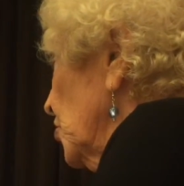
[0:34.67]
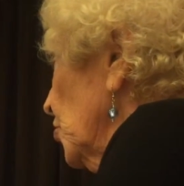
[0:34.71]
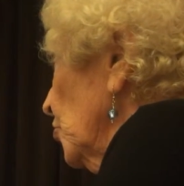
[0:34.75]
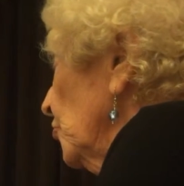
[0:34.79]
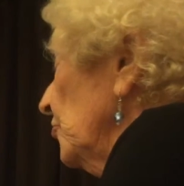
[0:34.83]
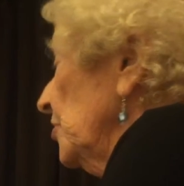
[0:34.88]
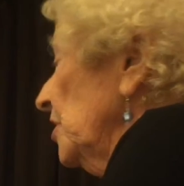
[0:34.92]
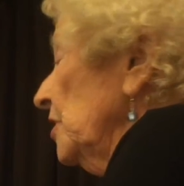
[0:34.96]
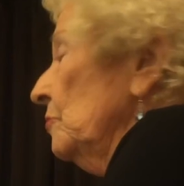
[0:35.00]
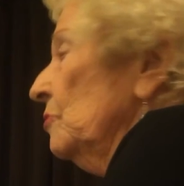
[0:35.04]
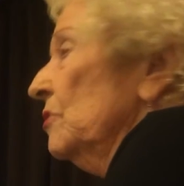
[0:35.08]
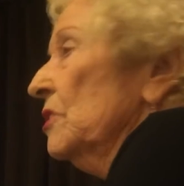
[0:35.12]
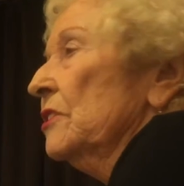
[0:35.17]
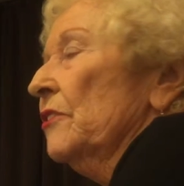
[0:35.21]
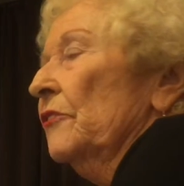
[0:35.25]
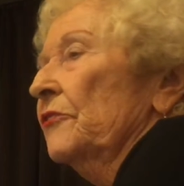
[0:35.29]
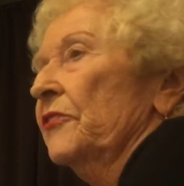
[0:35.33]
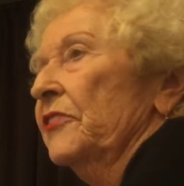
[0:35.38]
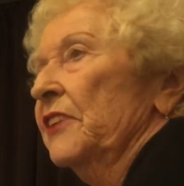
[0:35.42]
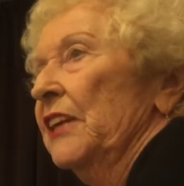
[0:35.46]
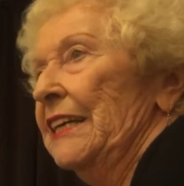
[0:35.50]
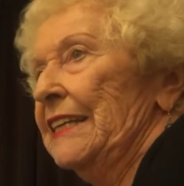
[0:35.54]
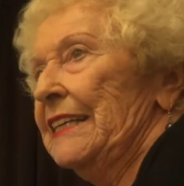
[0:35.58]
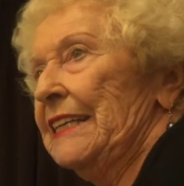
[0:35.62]
Judy was a
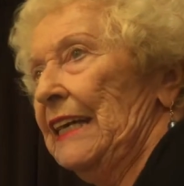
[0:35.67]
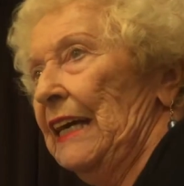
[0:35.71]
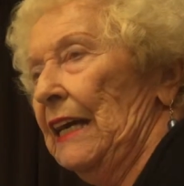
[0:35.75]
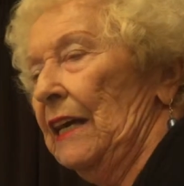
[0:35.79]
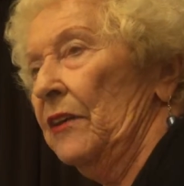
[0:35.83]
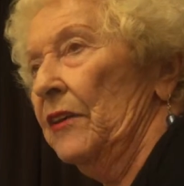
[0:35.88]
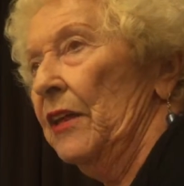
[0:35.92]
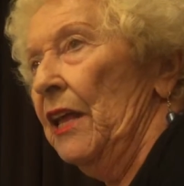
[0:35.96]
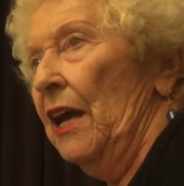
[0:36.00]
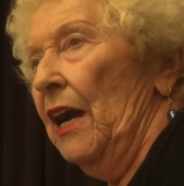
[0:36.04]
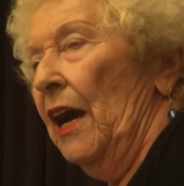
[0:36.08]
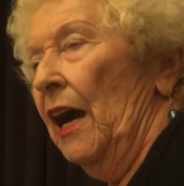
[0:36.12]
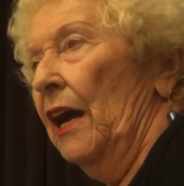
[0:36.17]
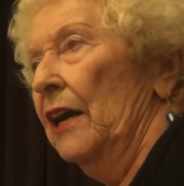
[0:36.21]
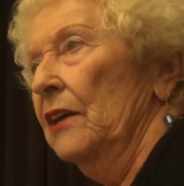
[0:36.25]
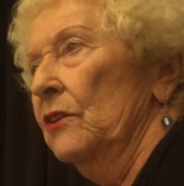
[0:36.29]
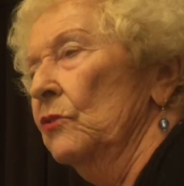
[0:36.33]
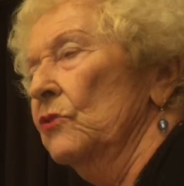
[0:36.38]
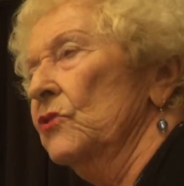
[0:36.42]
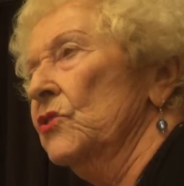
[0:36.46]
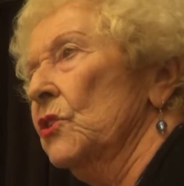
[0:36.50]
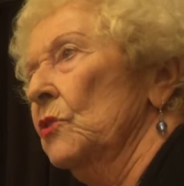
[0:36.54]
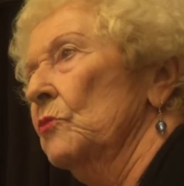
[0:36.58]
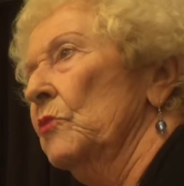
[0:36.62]
flitter. I
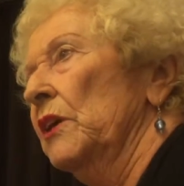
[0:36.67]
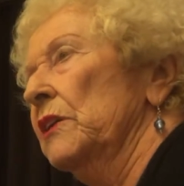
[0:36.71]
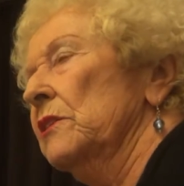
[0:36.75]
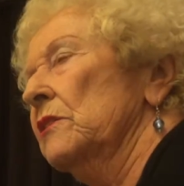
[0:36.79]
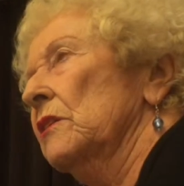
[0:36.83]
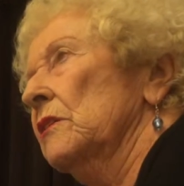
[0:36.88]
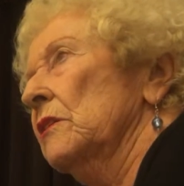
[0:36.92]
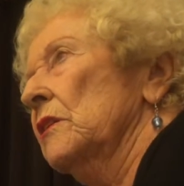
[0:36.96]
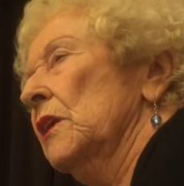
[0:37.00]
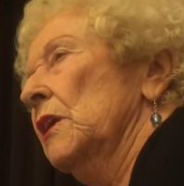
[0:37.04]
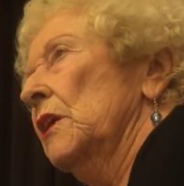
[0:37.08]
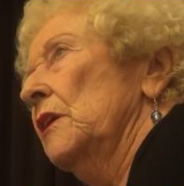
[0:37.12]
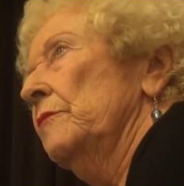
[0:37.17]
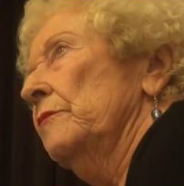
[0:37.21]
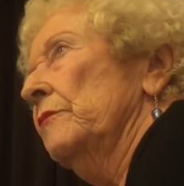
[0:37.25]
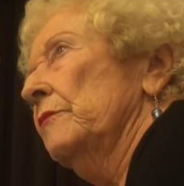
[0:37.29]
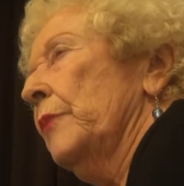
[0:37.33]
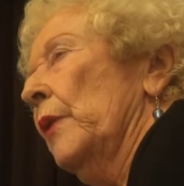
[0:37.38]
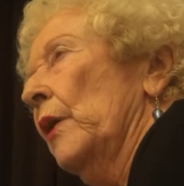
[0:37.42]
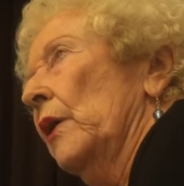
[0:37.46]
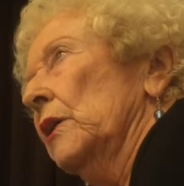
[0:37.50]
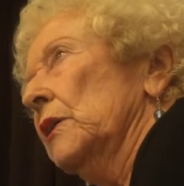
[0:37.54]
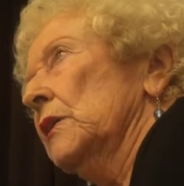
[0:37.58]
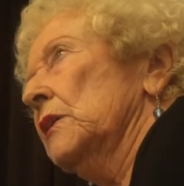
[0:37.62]
also went to the
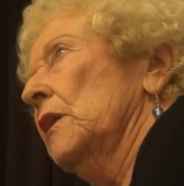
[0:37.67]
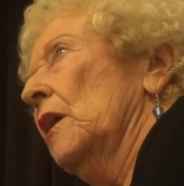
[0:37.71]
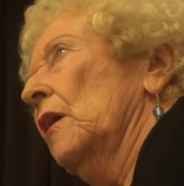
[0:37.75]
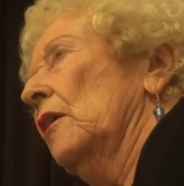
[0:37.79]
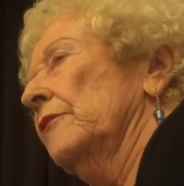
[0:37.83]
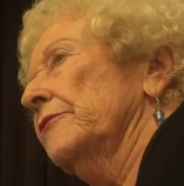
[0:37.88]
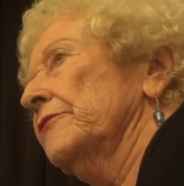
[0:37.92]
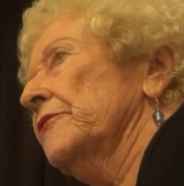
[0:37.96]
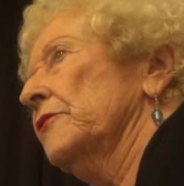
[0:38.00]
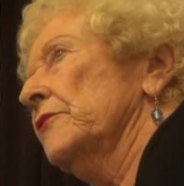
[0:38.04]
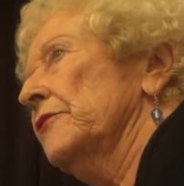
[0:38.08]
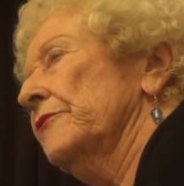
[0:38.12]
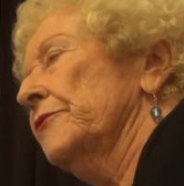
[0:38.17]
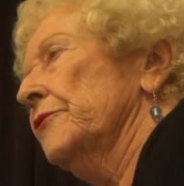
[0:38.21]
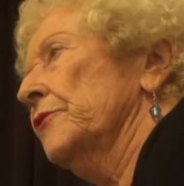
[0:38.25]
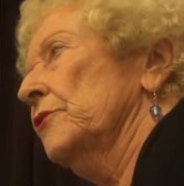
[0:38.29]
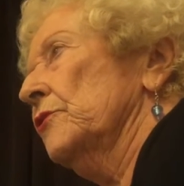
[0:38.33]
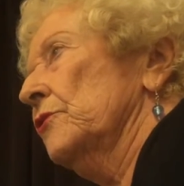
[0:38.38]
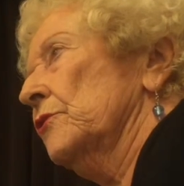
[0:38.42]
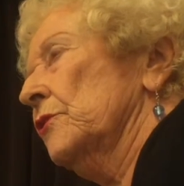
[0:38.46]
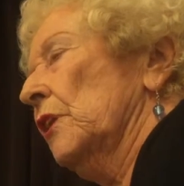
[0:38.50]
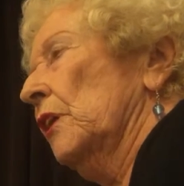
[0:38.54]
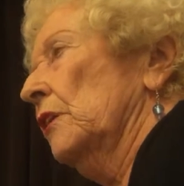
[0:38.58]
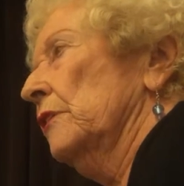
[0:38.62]
party after the
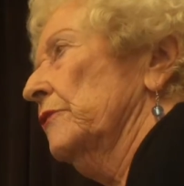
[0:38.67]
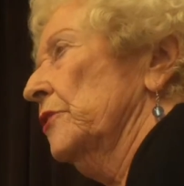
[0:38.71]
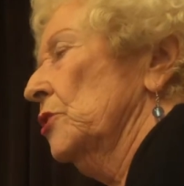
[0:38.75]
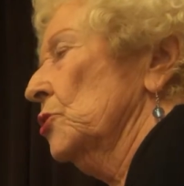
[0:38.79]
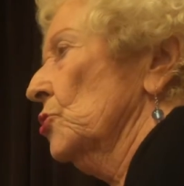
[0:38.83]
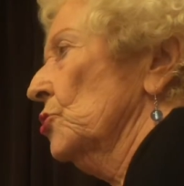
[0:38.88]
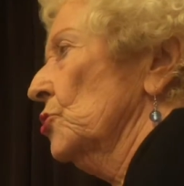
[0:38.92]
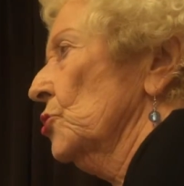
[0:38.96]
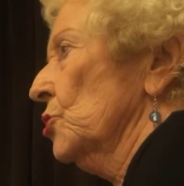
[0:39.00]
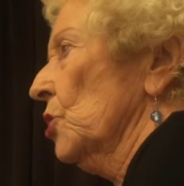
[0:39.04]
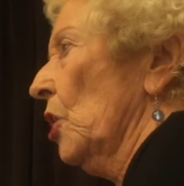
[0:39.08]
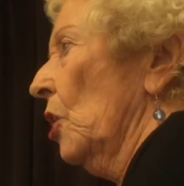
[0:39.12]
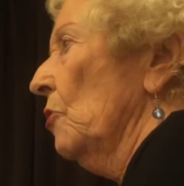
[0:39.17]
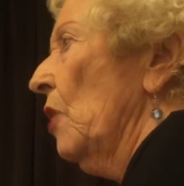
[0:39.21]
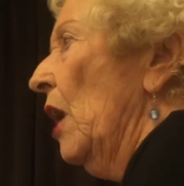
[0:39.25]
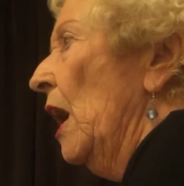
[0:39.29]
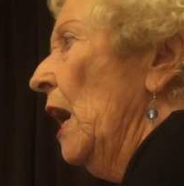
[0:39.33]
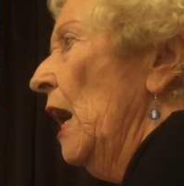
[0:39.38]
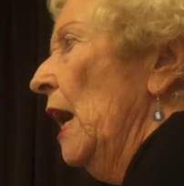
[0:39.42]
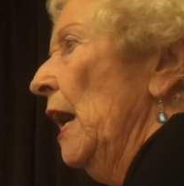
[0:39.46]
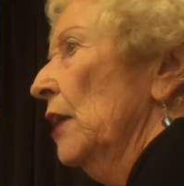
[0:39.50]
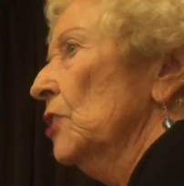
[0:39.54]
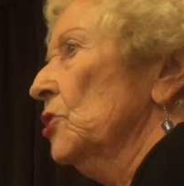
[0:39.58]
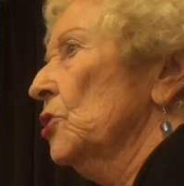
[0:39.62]
first television show.
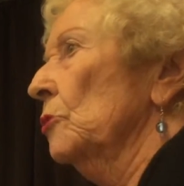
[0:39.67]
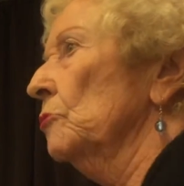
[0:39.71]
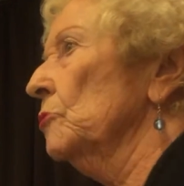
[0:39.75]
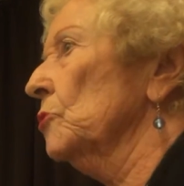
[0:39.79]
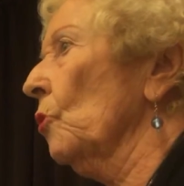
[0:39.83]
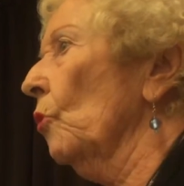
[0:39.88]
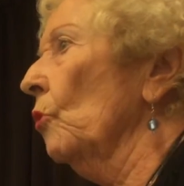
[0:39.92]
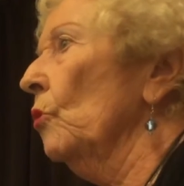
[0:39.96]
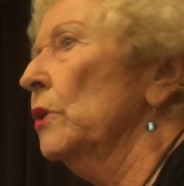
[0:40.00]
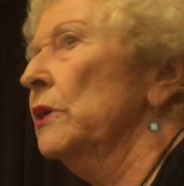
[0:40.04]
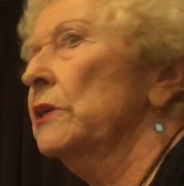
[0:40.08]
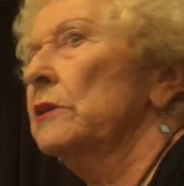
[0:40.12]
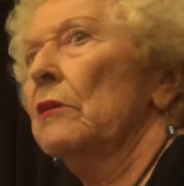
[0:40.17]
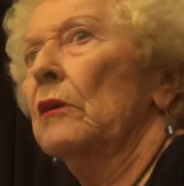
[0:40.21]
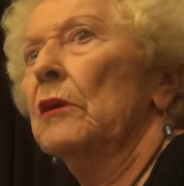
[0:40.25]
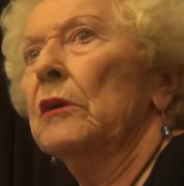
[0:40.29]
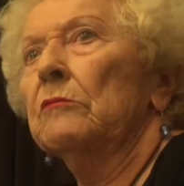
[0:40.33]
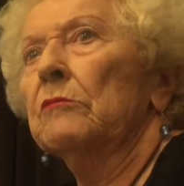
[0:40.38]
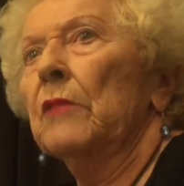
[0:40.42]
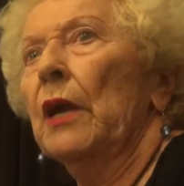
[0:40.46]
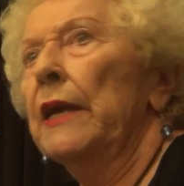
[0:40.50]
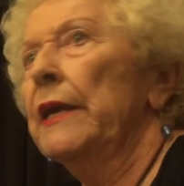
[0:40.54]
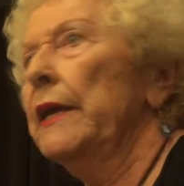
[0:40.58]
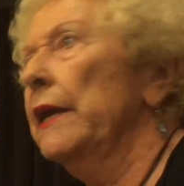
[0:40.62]
She was always
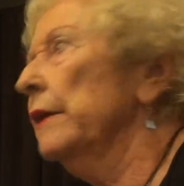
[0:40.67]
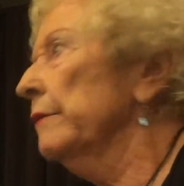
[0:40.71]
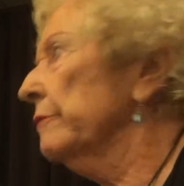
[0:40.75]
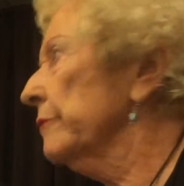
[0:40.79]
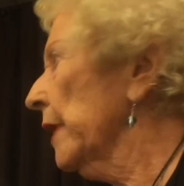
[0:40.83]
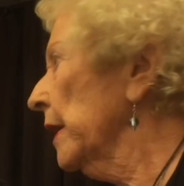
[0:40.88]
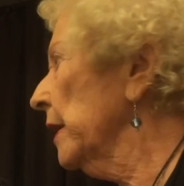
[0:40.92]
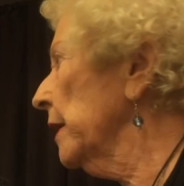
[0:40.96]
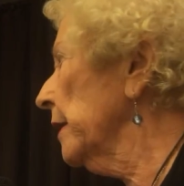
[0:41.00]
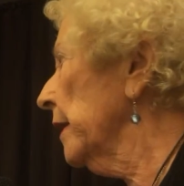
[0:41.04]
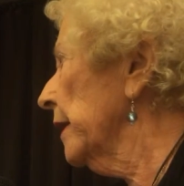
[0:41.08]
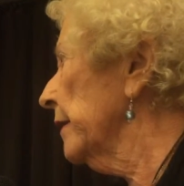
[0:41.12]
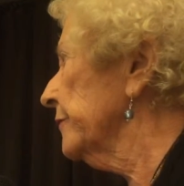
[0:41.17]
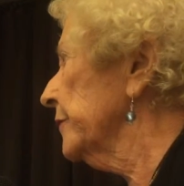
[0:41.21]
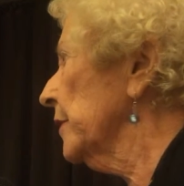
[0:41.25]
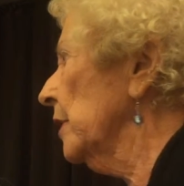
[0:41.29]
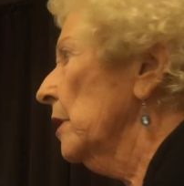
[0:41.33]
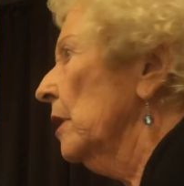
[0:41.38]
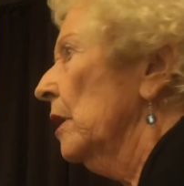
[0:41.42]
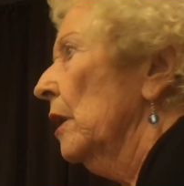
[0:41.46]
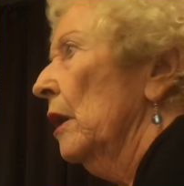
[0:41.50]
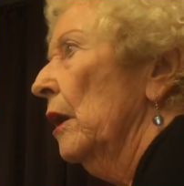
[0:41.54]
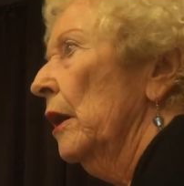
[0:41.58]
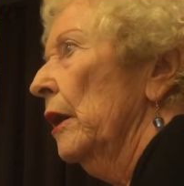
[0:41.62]
here, there,
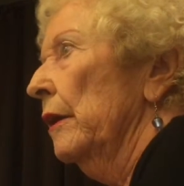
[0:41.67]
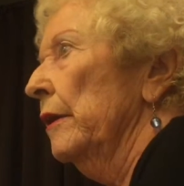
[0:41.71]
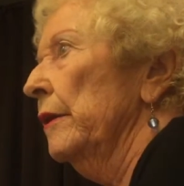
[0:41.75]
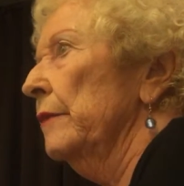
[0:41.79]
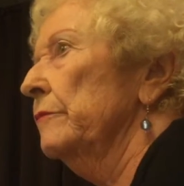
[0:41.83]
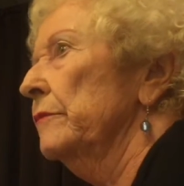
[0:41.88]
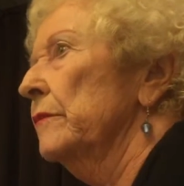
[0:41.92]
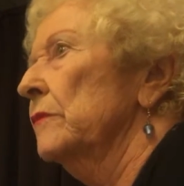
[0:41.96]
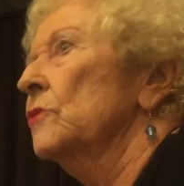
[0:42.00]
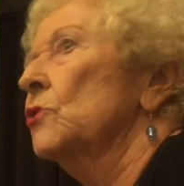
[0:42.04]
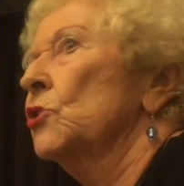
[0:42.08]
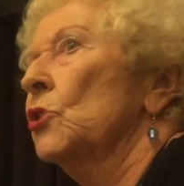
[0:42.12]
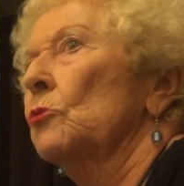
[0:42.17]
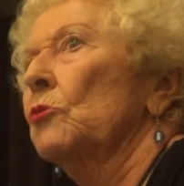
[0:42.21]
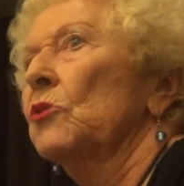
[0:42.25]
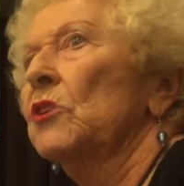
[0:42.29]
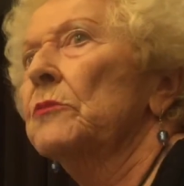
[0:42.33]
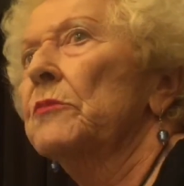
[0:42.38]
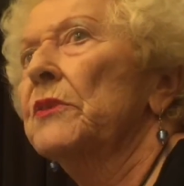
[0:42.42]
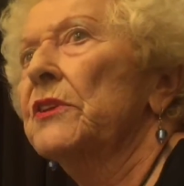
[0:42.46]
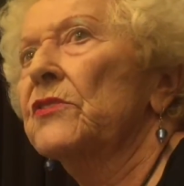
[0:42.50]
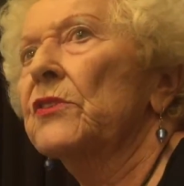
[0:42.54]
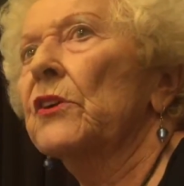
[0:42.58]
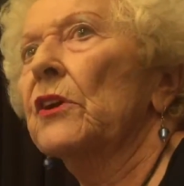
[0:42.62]
she
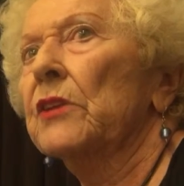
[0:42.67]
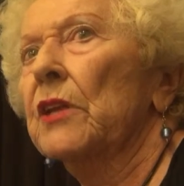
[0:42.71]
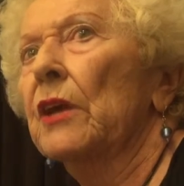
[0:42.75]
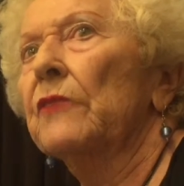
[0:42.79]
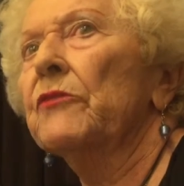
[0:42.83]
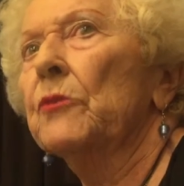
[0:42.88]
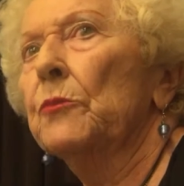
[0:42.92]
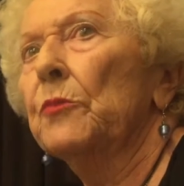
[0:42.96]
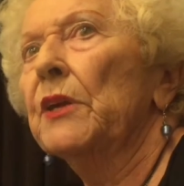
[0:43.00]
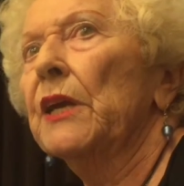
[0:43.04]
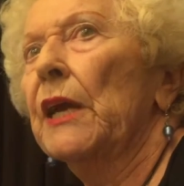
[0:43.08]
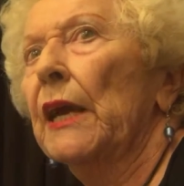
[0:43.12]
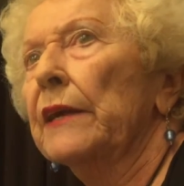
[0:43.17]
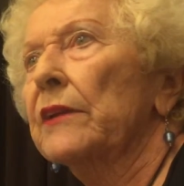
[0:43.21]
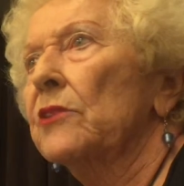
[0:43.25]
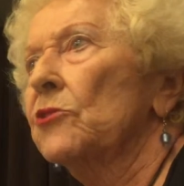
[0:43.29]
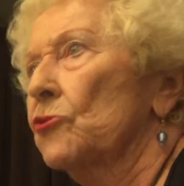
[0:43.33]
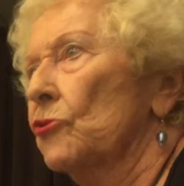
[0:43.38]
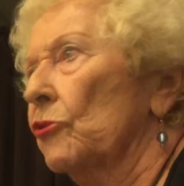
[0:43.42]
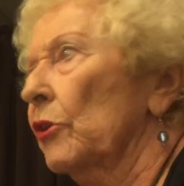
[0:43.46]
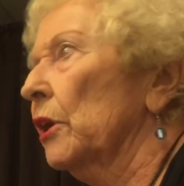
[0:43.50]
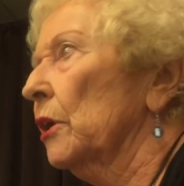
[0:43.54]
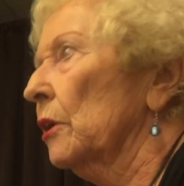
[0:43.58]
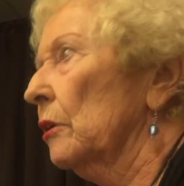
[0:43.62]
wanted to be certain everybody had a
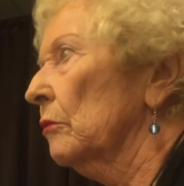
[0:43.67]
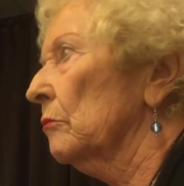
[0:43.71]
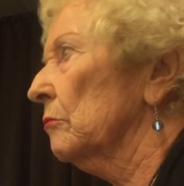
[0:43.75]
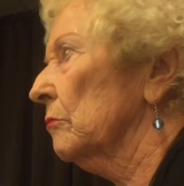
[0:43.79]
drink,